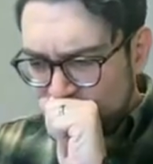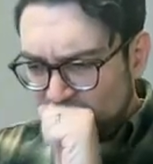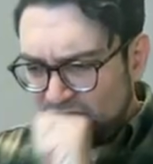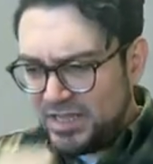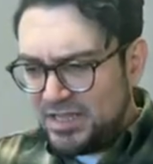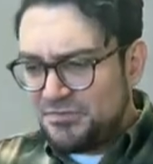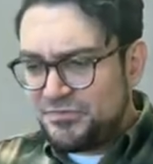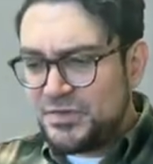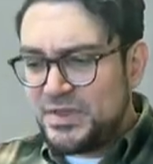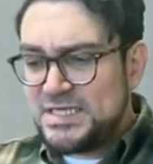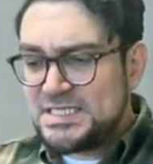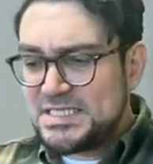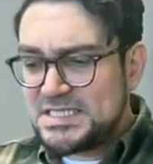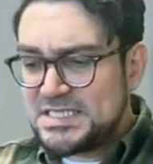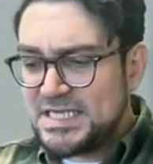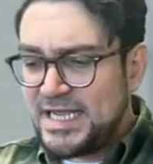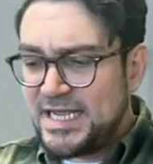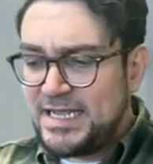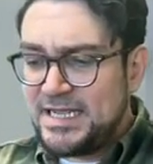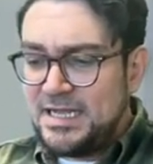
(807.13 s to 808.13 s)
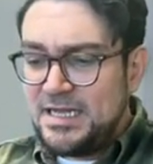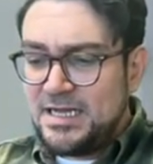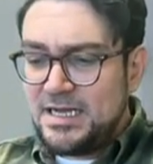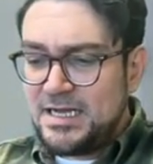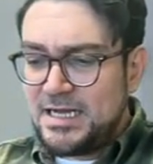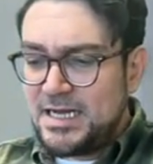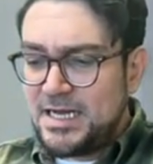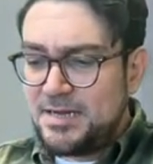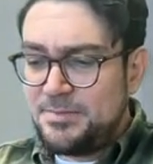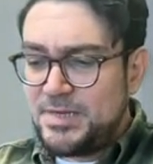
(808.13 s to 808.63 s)
if let's say
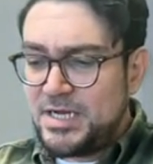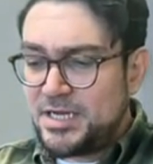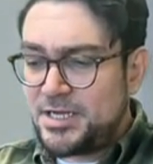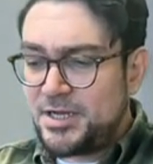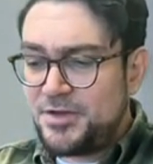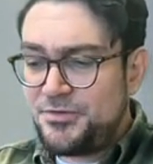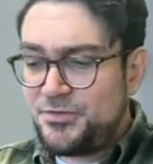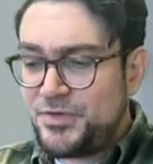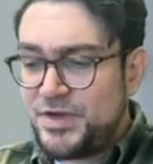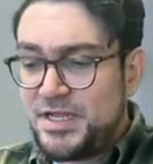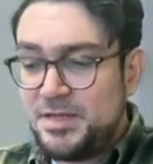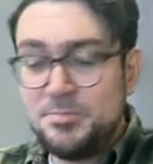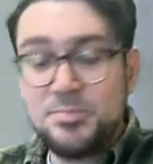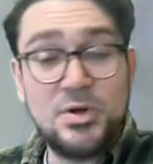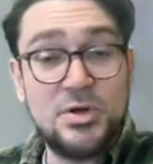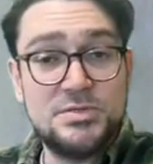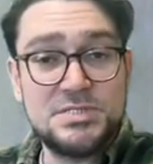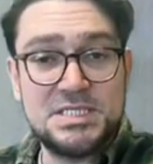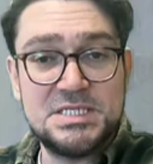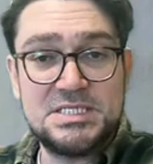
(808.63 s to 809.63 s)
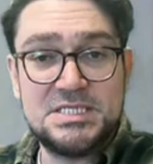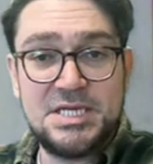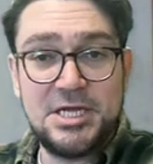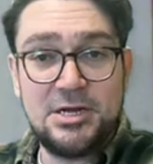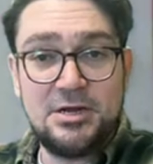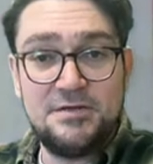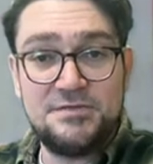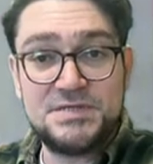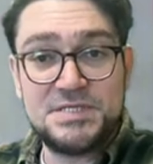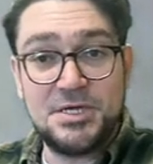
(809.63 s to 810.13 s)
a country imposes
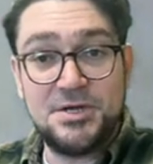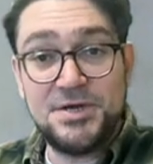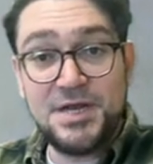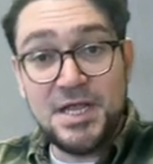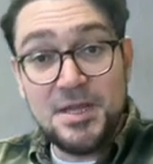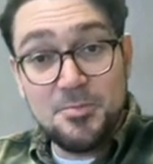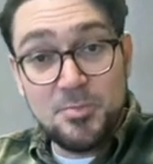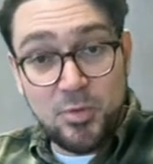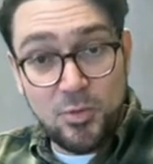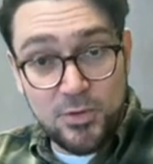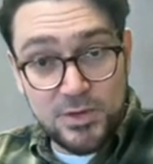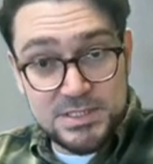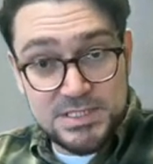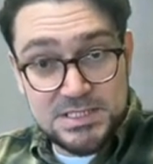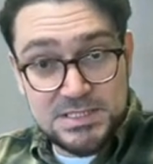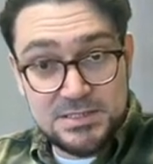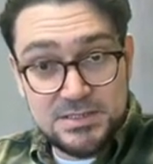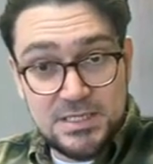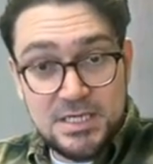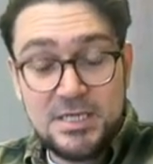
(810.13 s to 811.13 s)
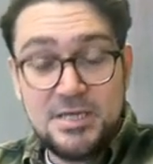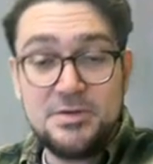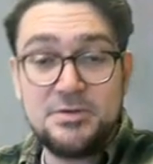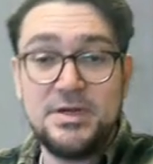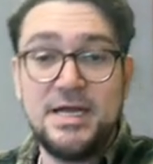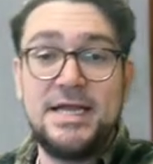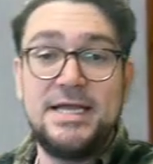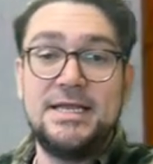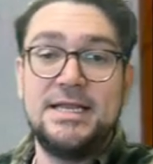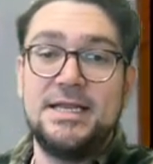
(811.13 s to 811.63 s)
tariffs on imports, right?